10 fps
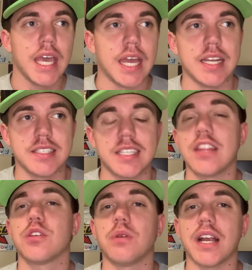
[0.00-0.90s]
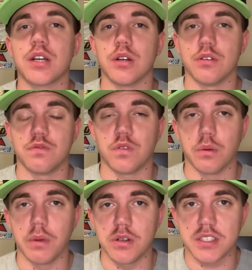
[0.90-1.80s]
and has set the record for
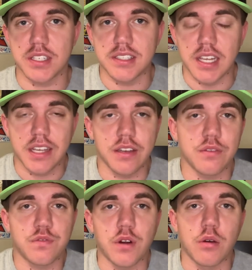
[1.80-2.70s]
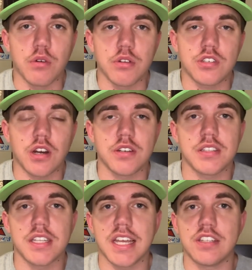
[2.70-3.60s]
most consecutive front row starts in
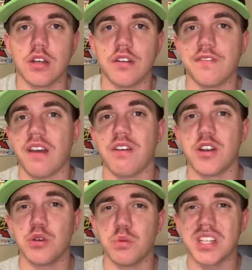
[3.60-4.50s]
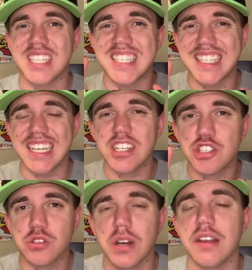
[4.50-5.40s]
the Daytona 500 with six
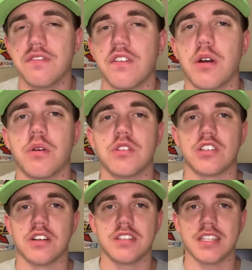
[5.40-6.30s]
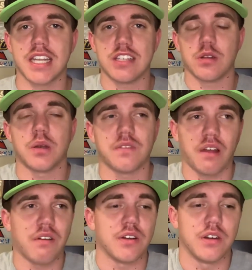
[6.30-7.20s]
straight front row starts in the Daytona
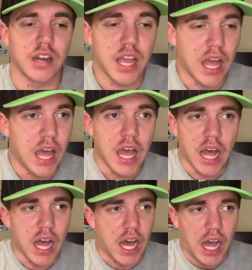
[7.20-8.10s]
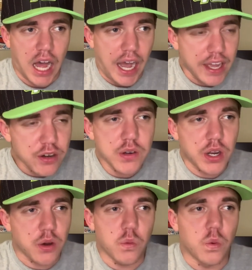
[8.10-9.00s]
500. I don't
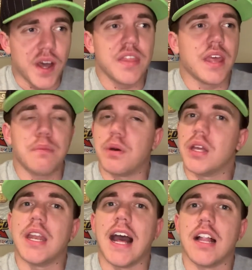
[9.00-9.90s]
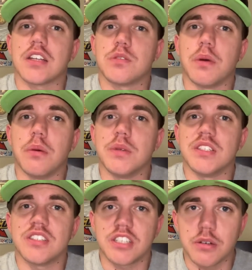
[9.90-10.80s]
know what they put in Alex
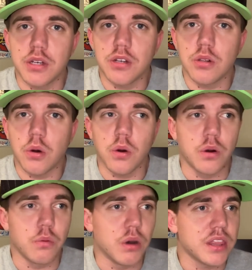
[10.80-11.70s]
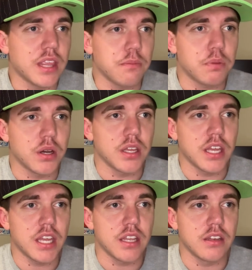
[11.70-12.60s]
Bowman's cereal or what they put
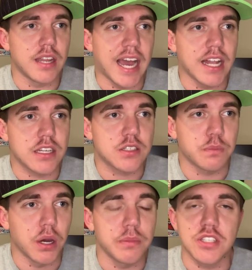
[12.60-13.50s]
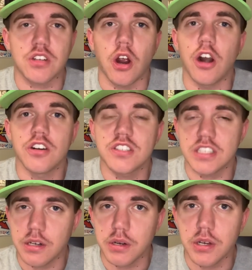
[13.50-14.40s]
in Alex Bowman's car's
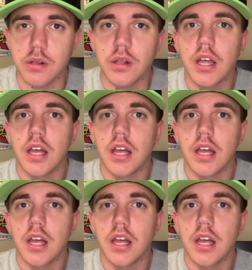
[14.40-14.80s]
cereal